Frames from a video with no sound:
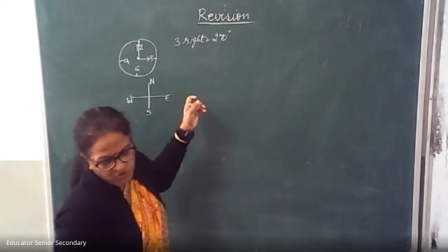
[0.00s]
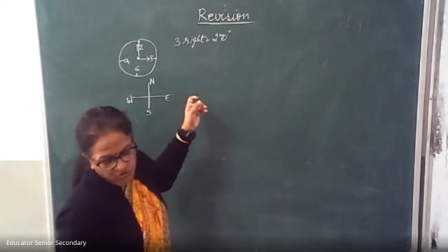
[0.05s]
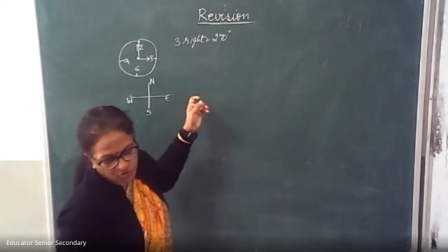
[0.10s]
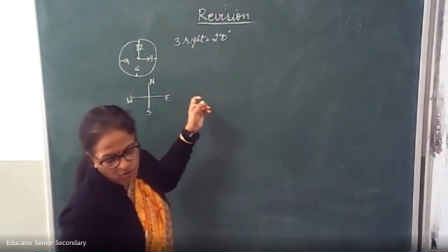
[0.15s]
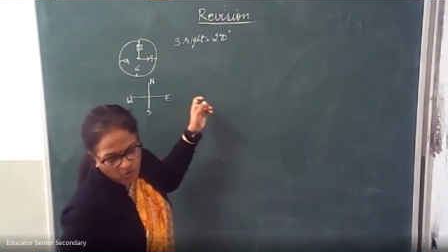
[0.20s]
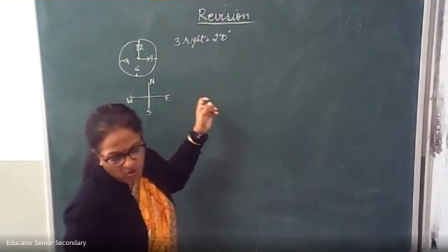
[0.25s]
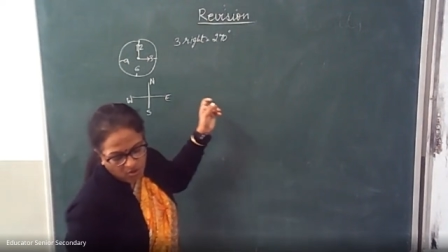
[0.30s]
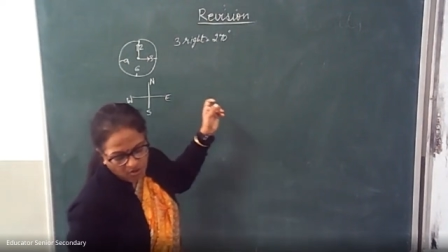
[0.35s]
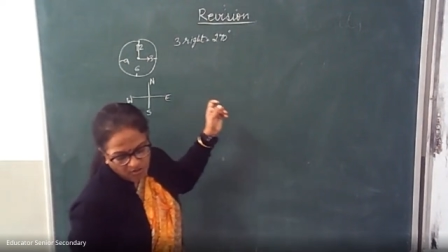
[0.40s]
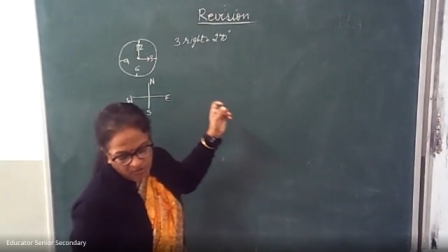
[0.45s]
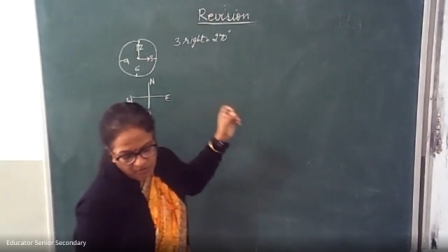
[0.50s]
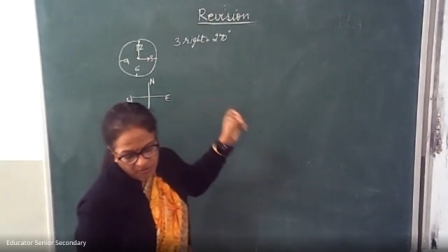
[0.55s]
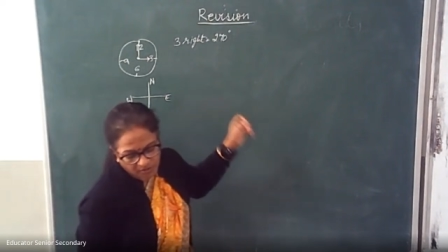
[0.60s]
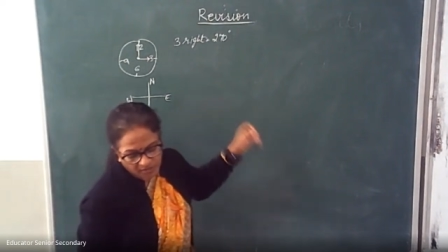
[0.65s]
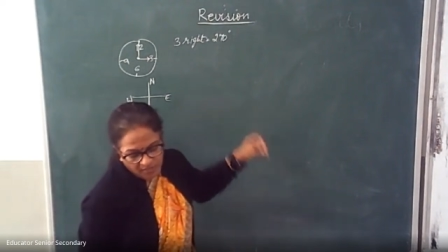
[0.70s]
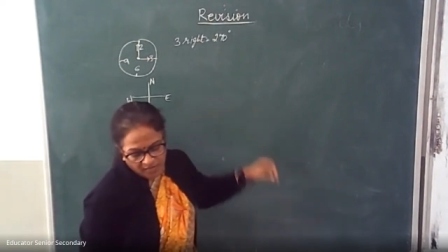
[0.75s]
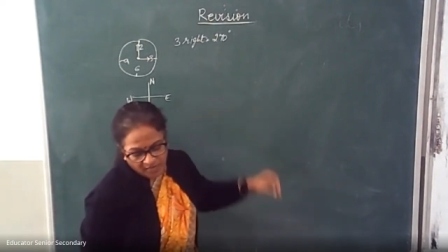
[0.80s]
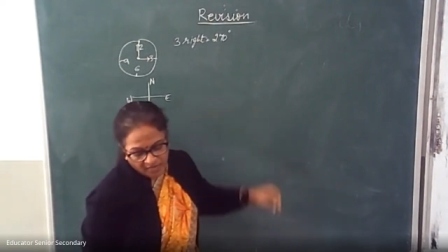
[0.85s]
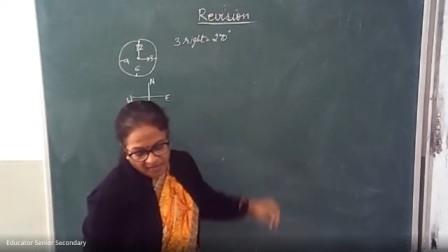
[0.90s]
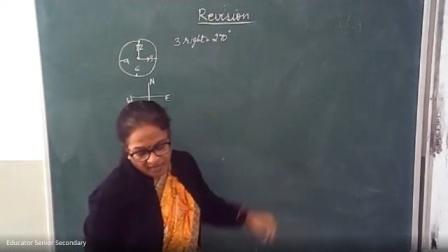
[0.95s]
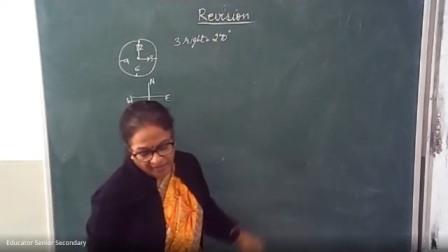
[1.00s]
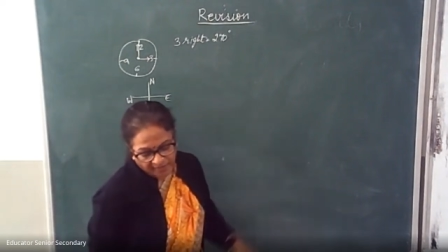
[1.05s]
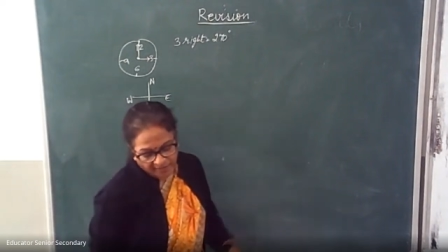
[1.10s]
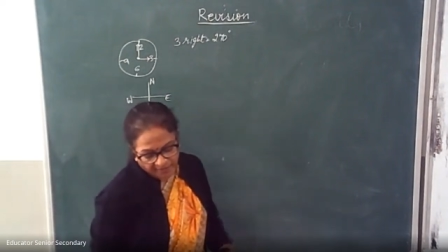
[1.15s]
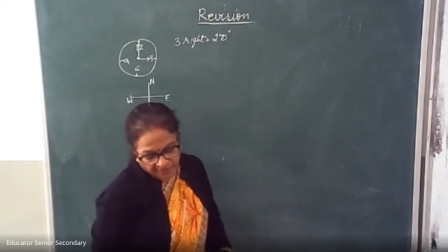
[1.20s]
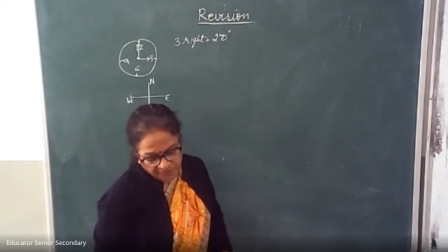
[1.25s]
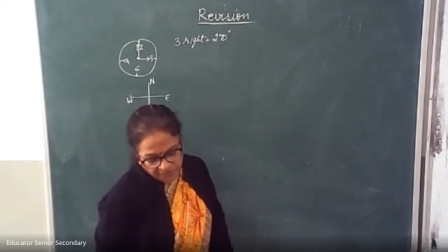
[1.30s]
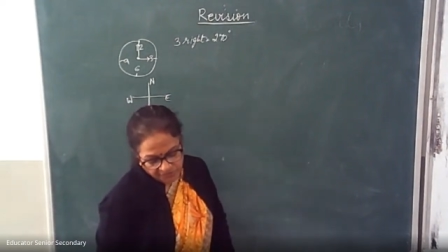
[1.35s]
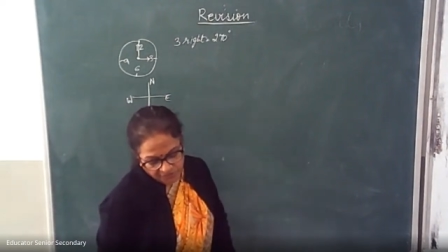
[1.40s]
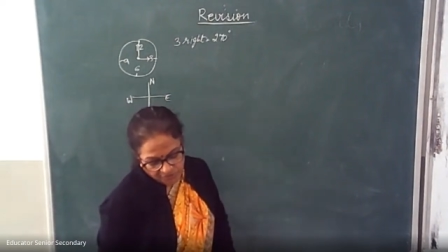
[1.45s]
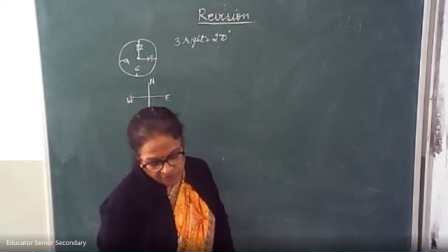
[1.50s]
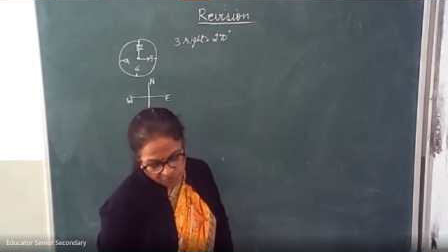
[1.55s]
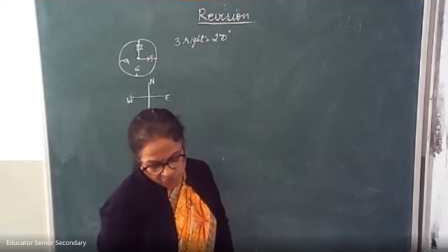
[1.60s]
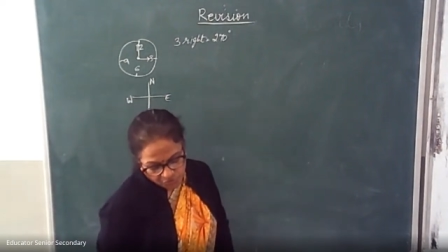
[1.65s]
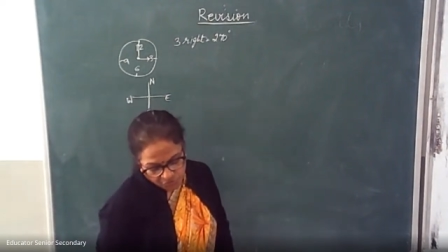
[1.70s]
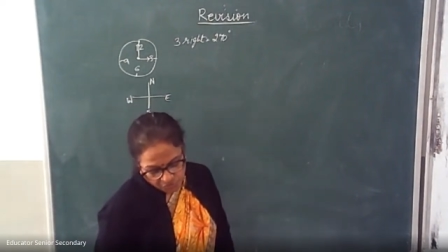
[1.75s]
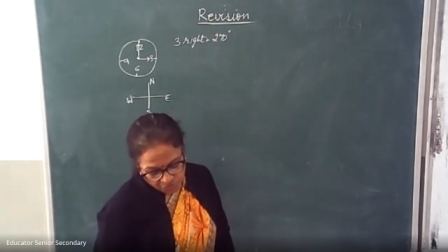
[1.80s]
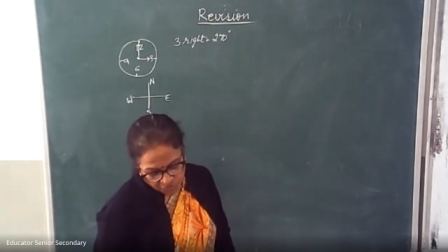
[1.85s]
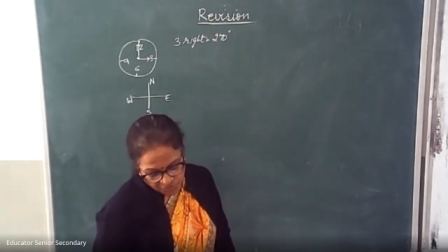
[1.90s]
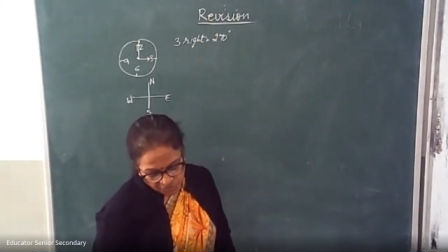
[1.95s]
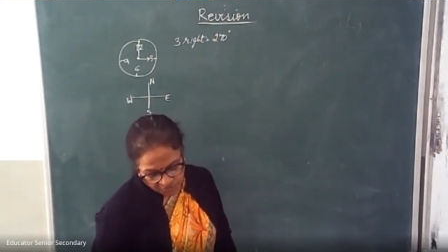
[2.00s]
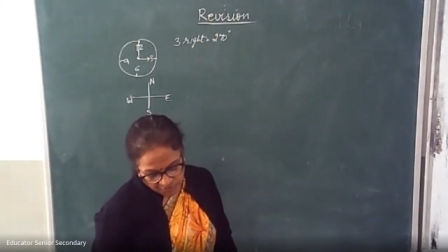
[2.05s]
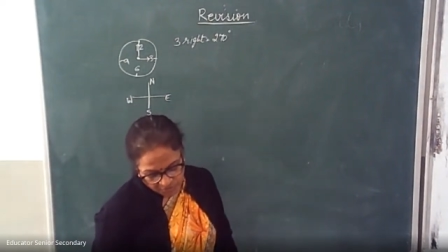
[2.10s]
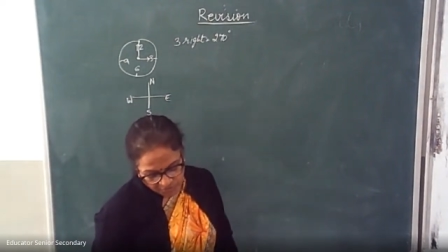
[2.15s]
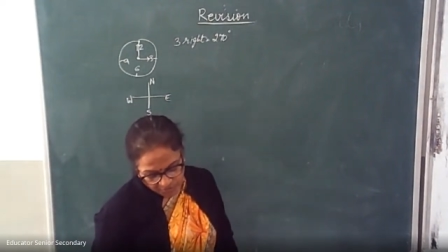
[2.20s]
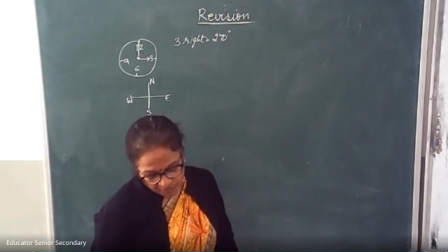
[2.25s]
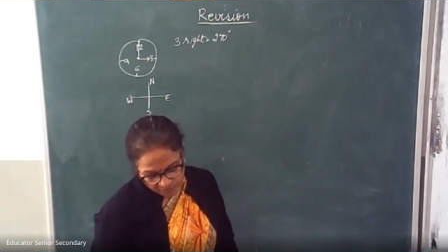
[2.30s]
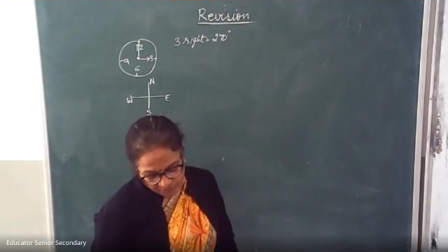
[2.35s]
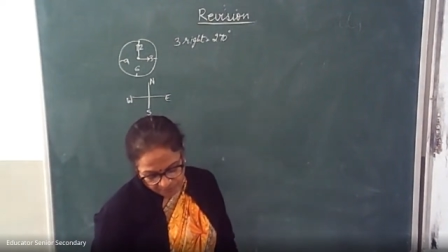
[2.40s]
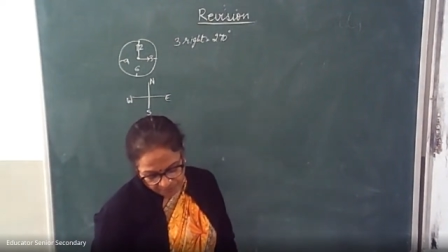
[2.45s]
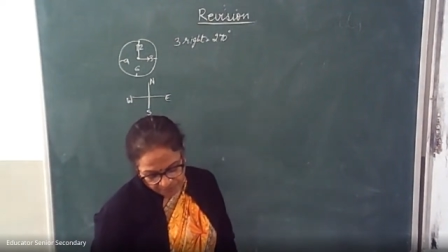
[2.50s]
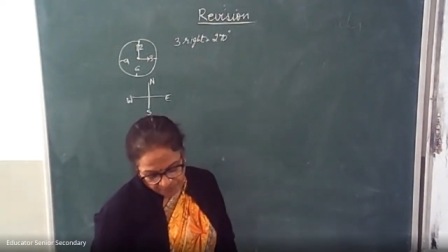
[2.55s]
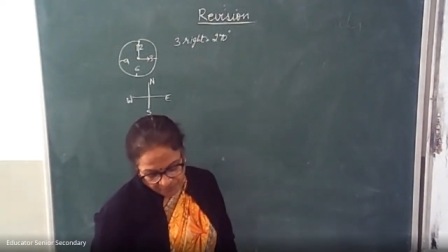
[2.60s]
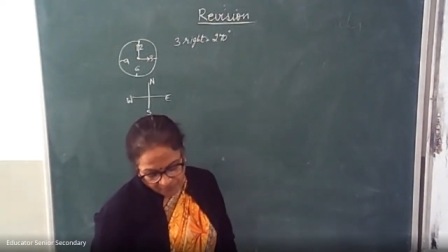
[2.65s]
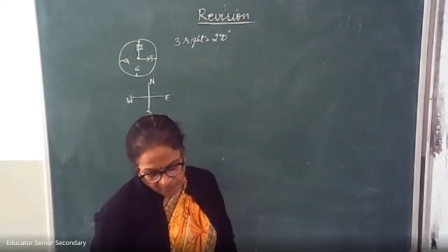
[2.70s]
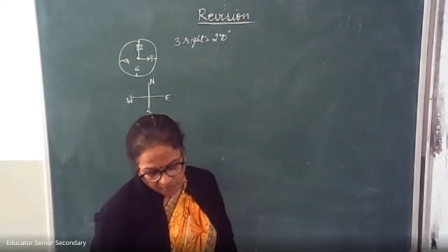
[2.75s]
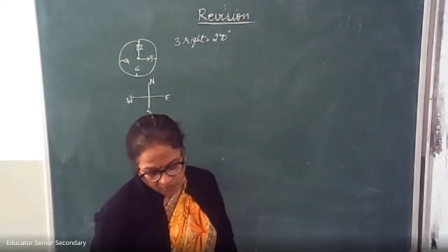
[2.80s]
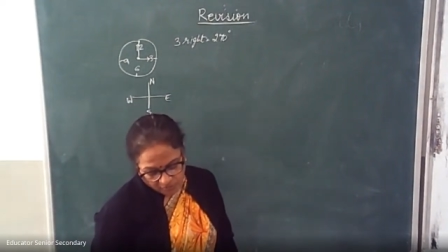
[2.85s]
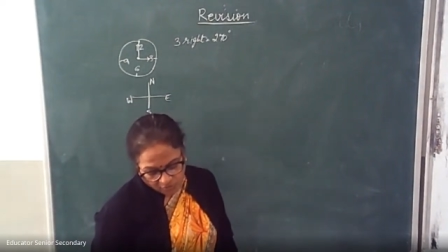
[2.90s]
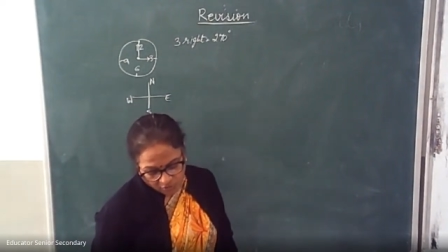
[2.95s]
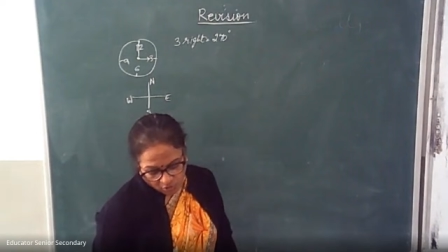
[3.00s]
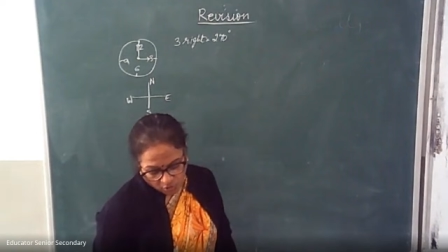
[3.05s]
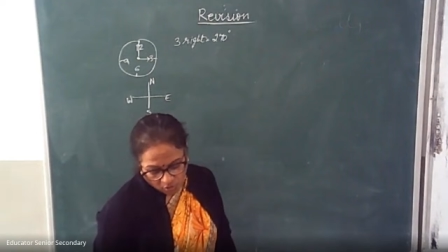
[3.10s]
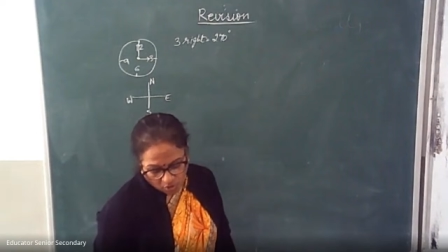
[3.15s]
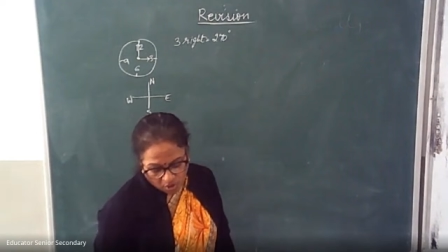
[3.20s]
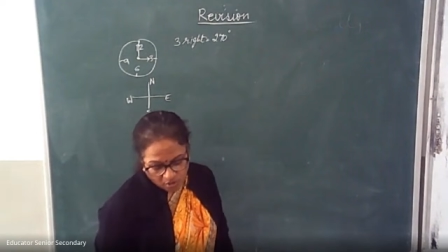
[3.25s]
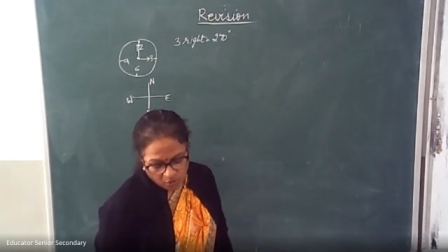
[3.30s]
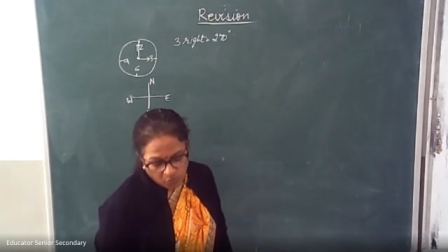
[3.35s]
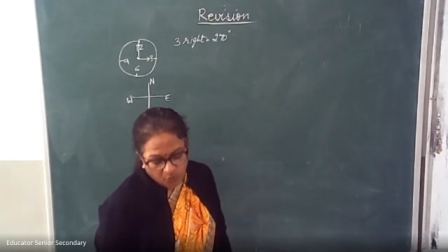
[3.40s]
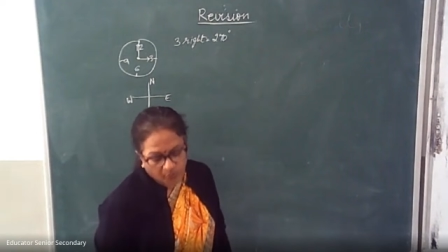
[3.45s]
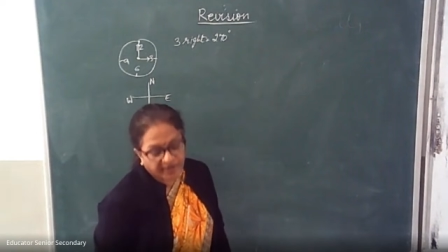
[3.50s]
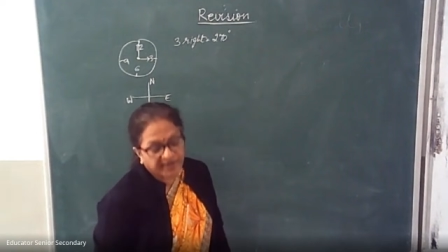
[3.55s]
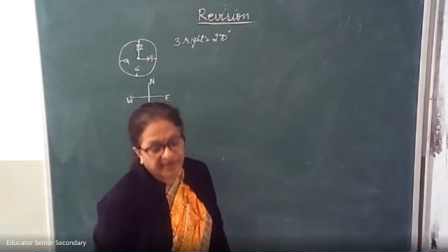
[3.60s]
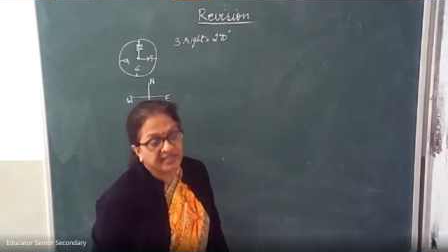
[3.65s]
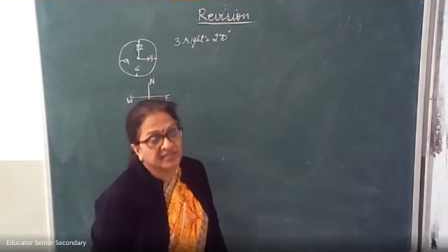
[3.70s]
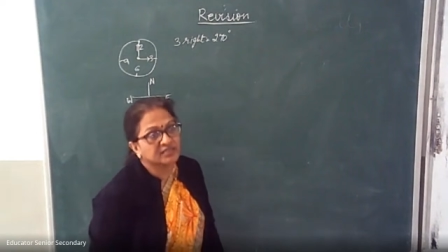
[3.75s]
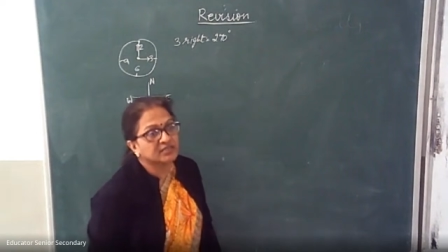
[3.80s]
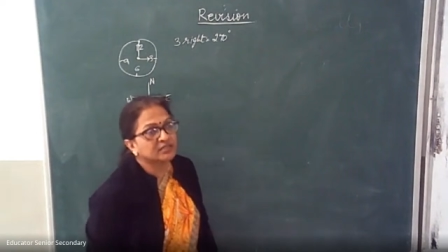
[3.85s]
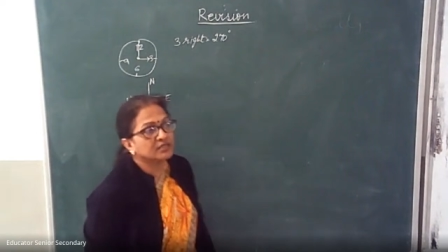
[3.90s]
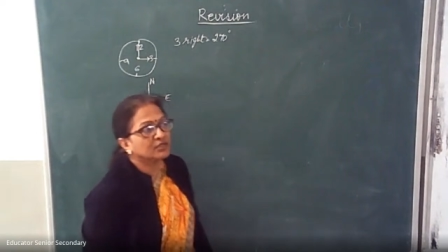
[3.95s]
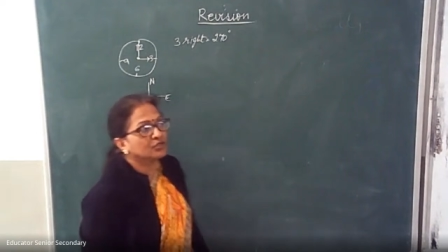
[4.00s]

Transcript: north and you turn clockwise